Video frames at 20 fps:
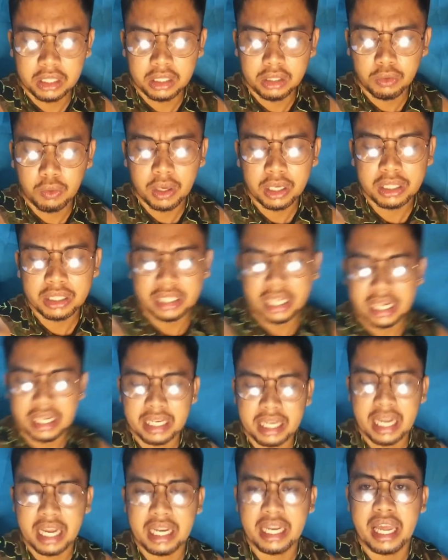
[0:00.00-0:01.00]
what they
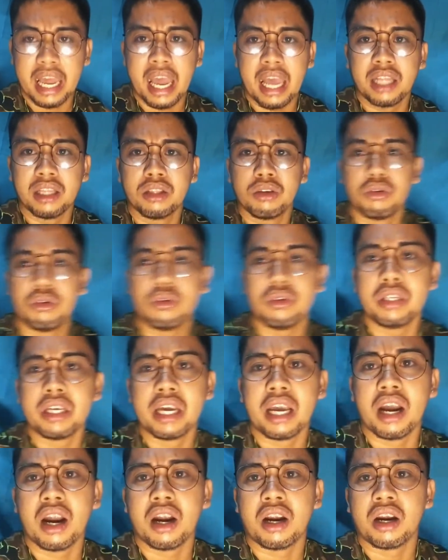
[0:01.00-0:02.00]
need and who
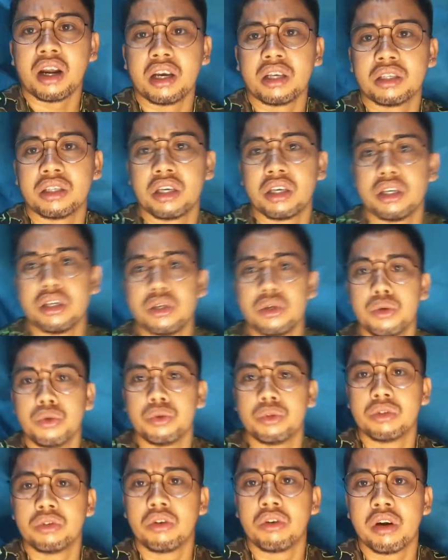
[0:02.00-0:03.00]
they are as a
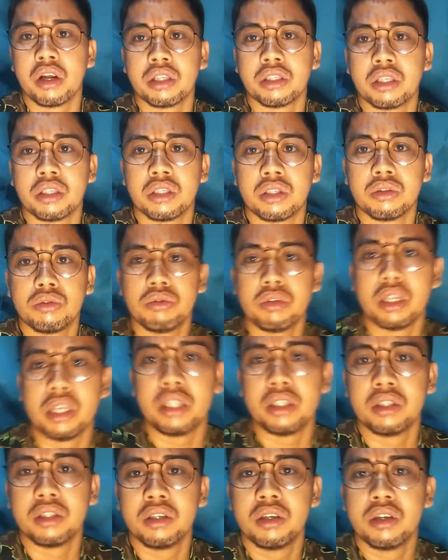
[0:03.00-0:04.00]
youth or as a student.